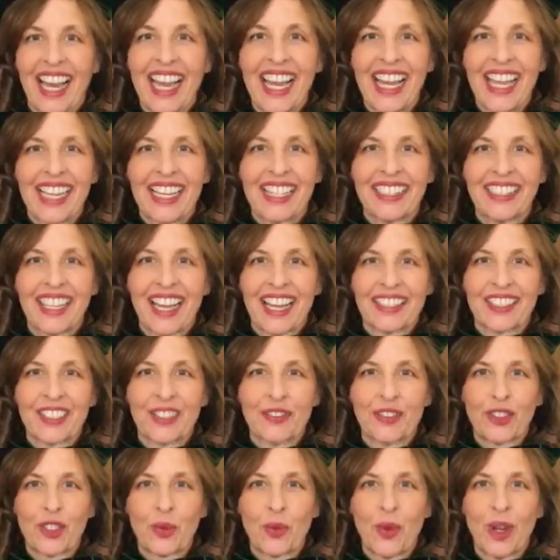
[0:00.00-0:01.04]
Hey, class
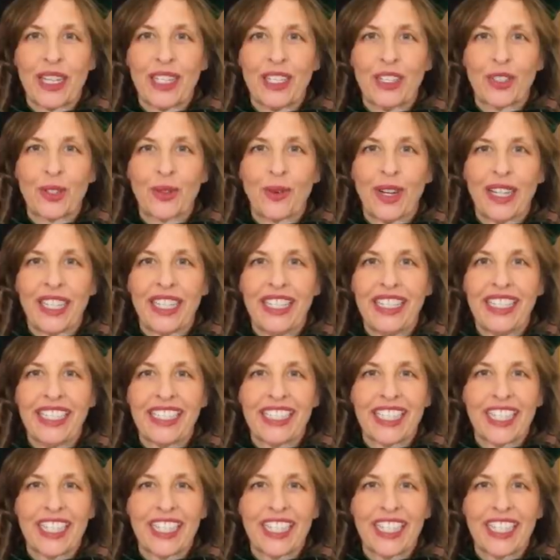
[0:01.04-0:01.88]
of 2020,